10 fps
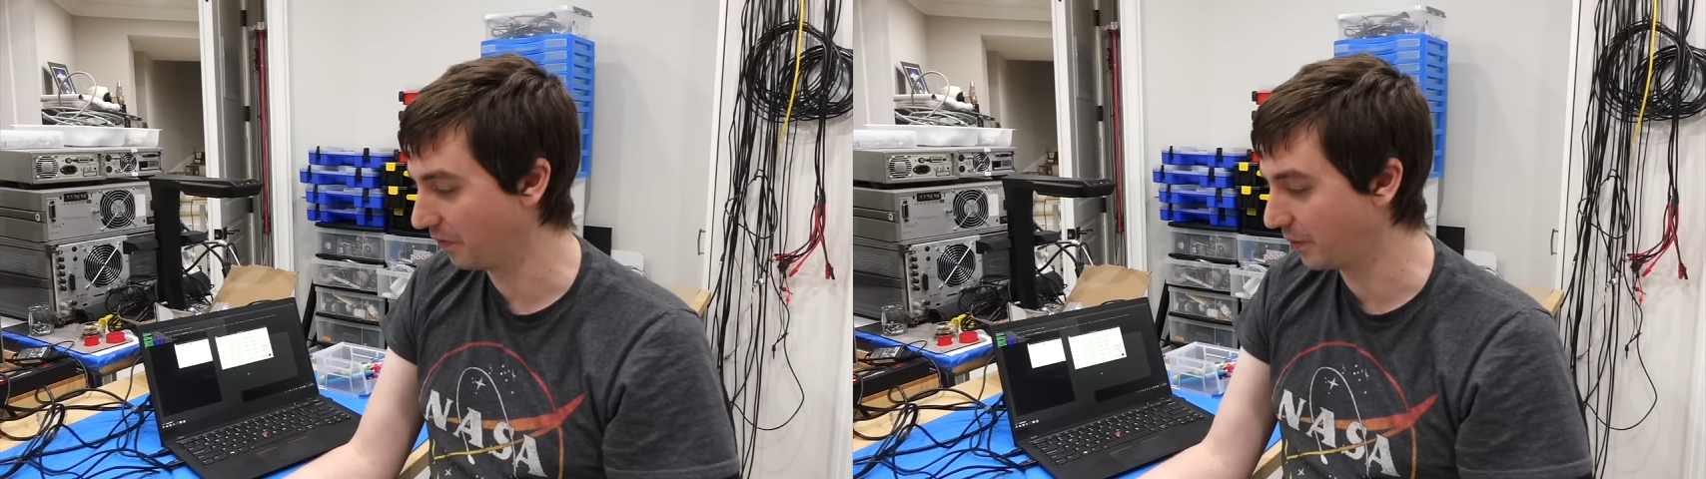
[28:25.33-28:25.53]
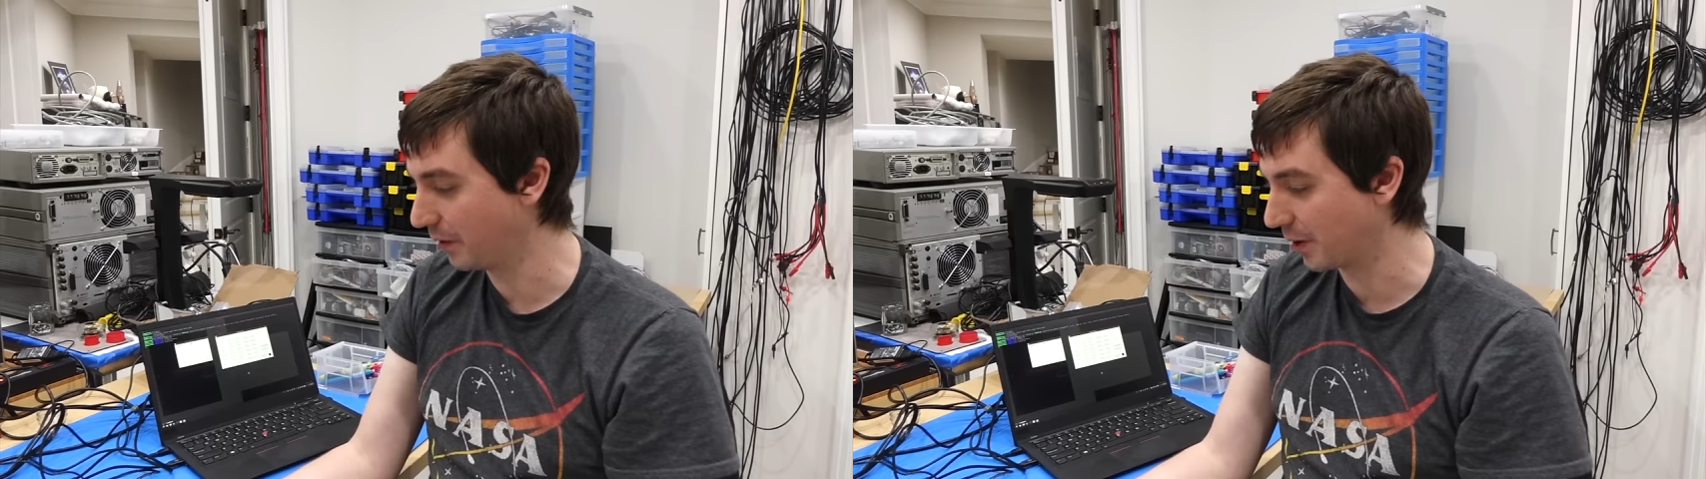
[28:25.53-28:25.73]

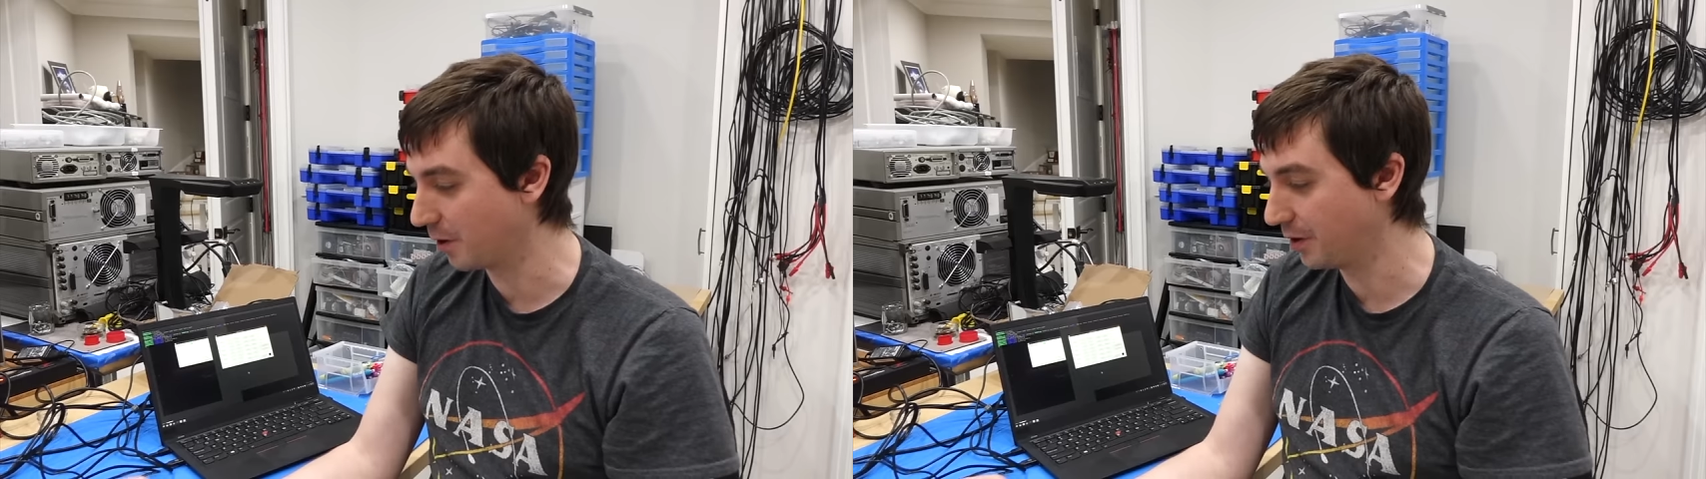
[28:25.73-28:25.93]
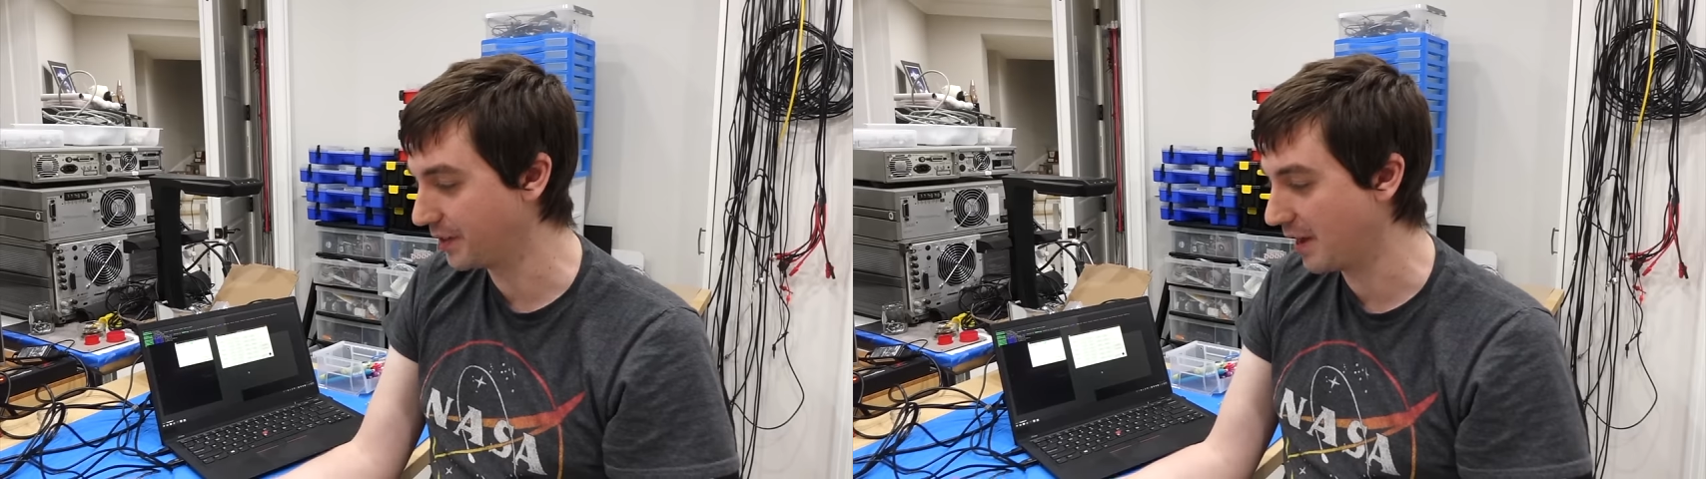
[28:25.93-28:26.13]
They're
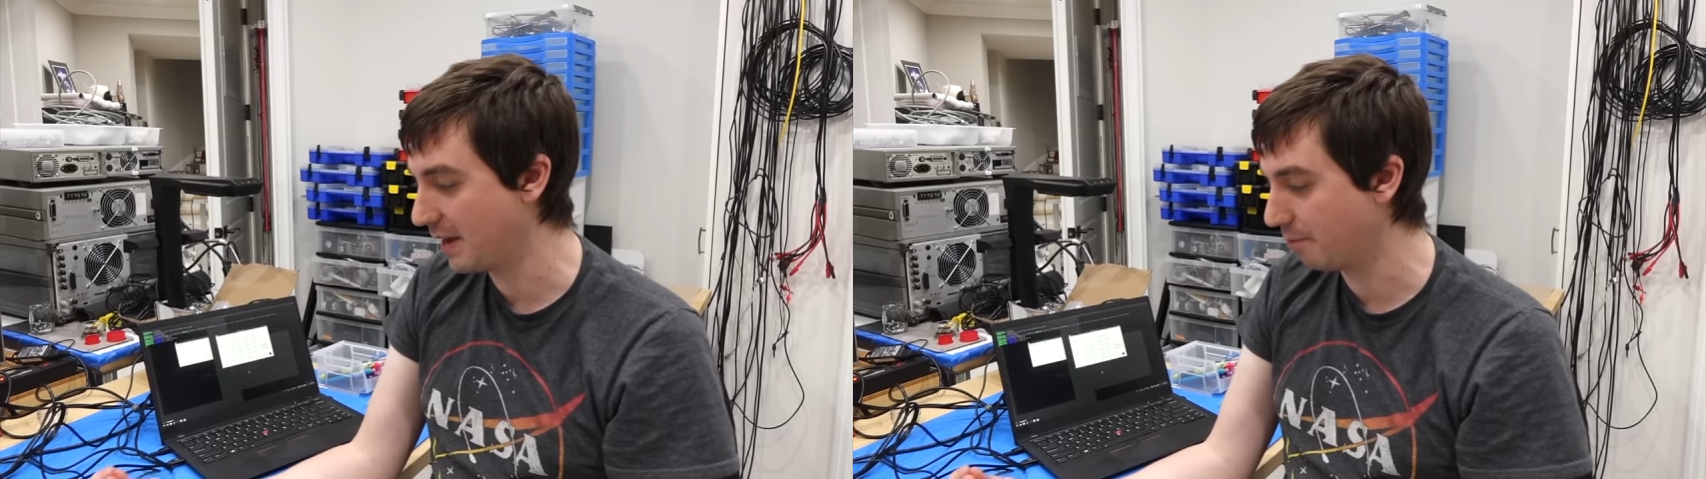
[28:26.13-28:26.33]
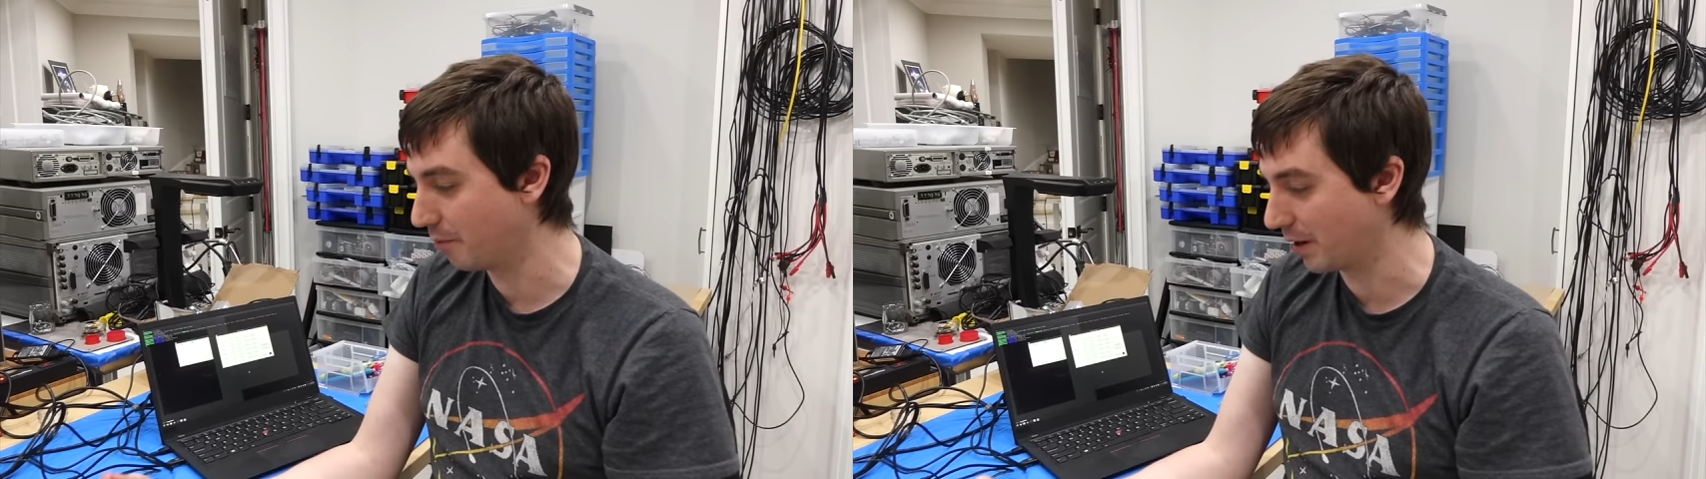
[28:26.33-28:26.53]
called
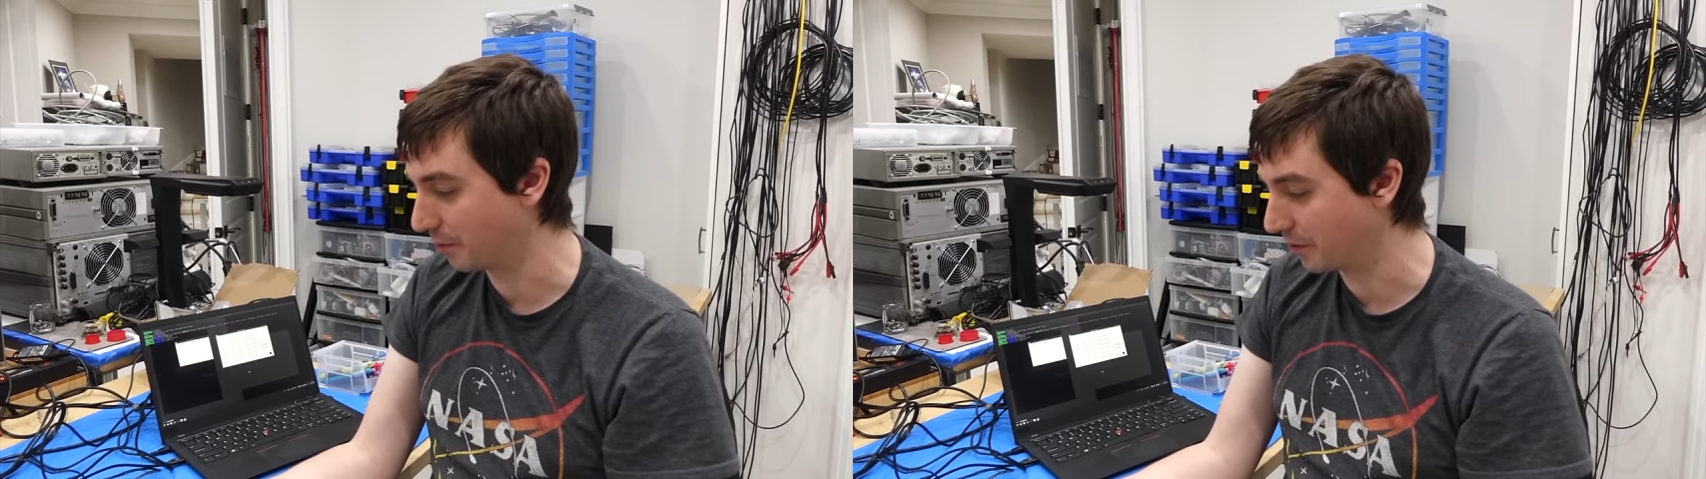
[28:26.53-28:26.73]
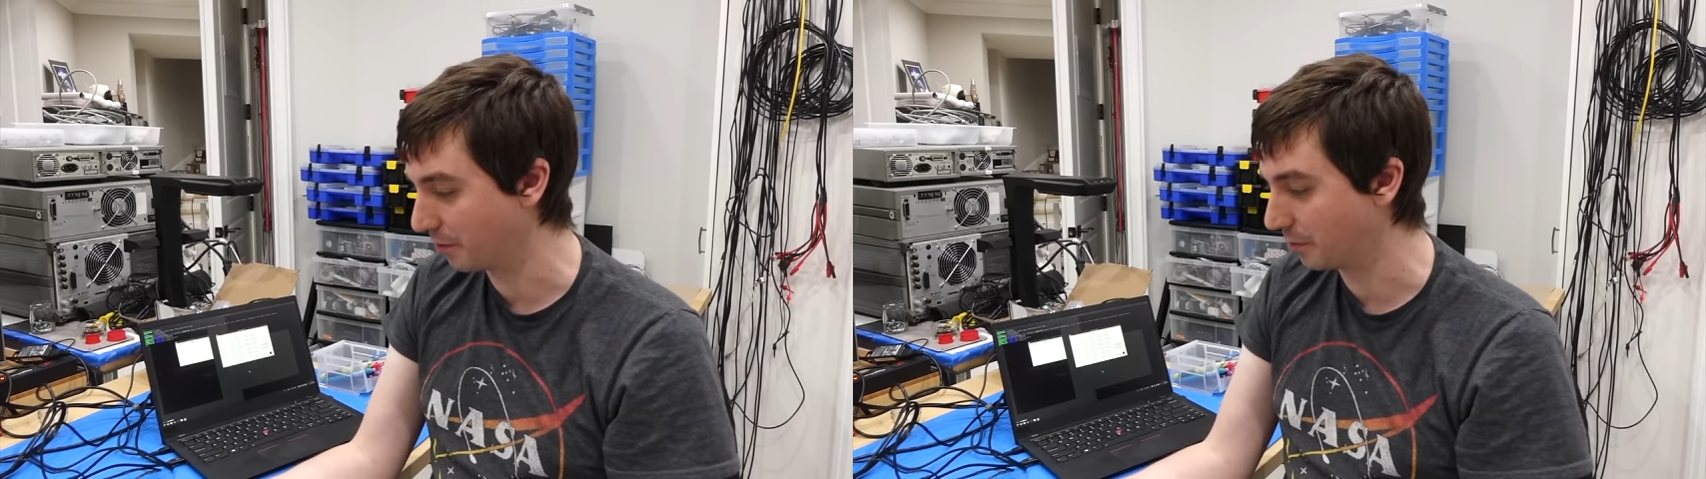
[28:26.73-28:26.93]

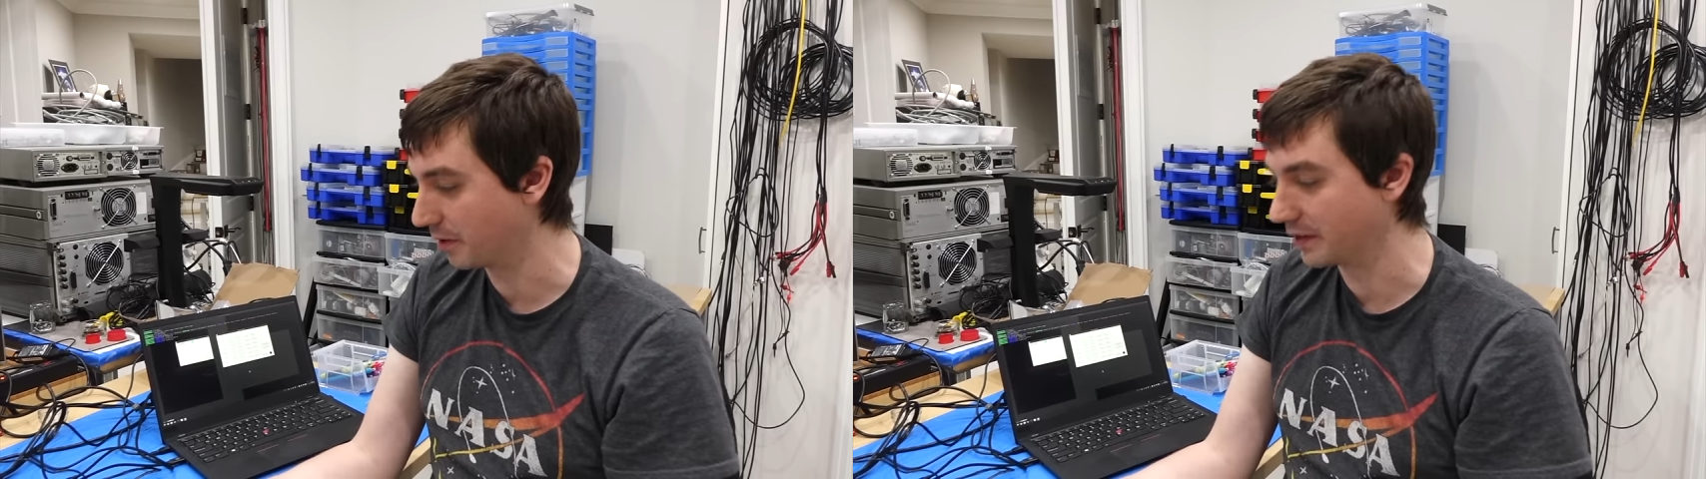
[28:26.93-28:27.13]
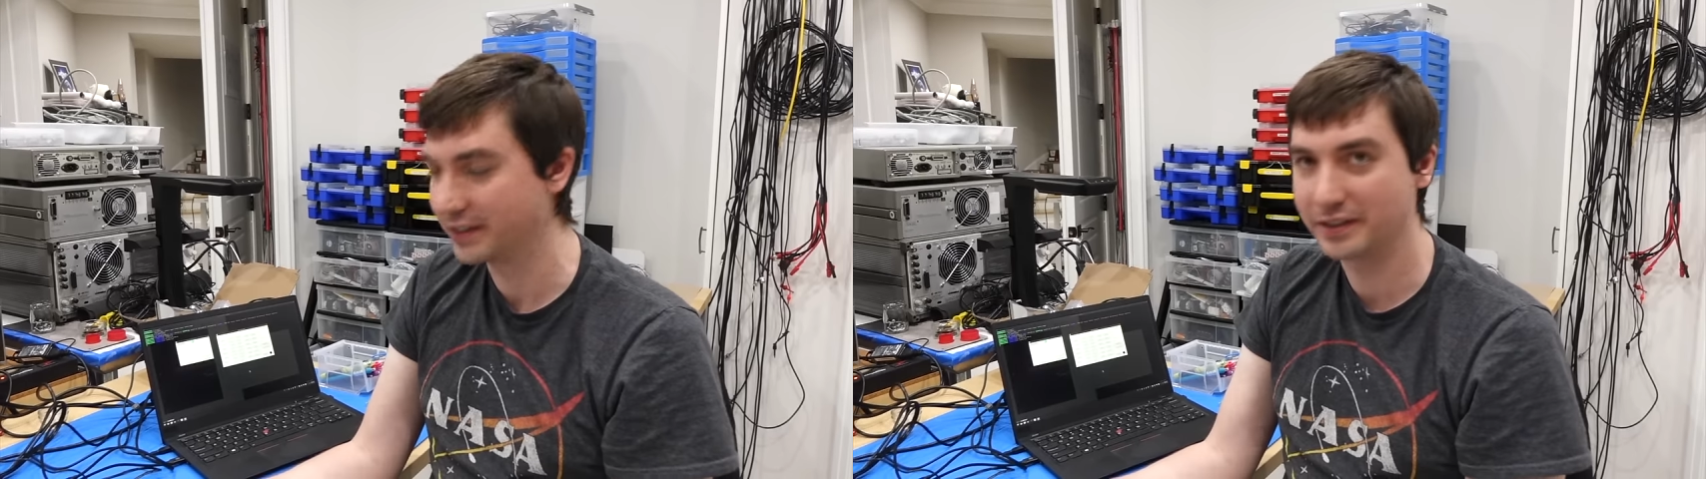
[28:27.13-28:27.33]
tape-wound
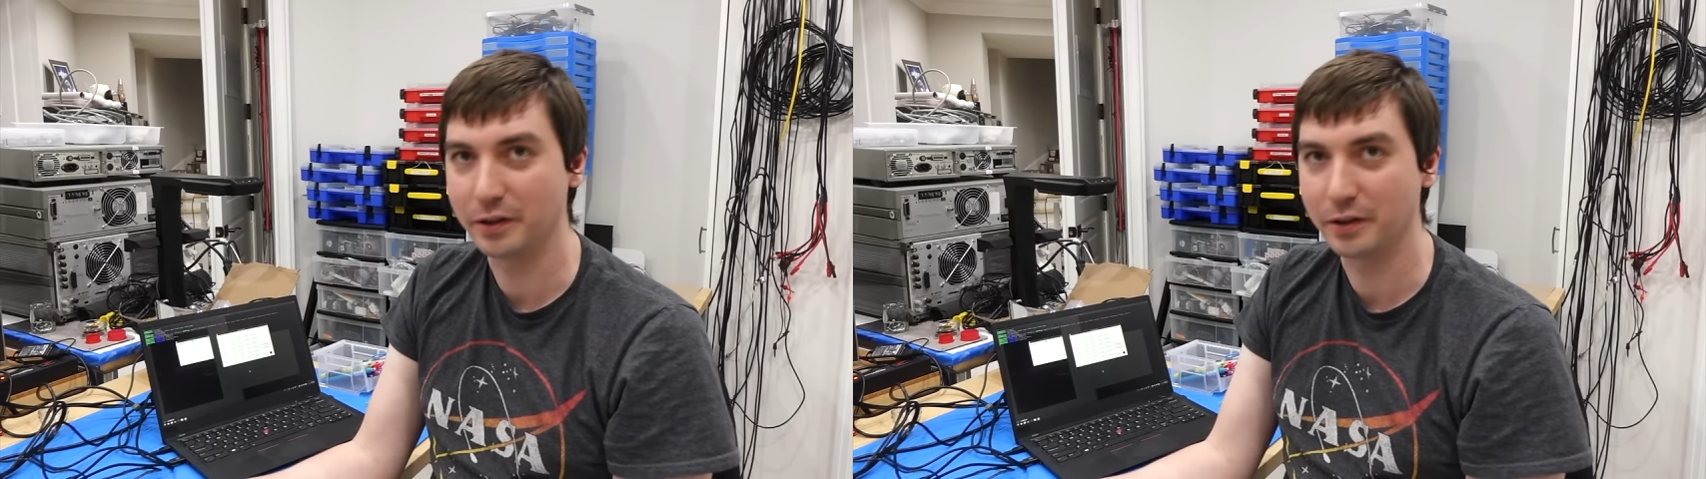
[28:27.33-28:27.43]
cores.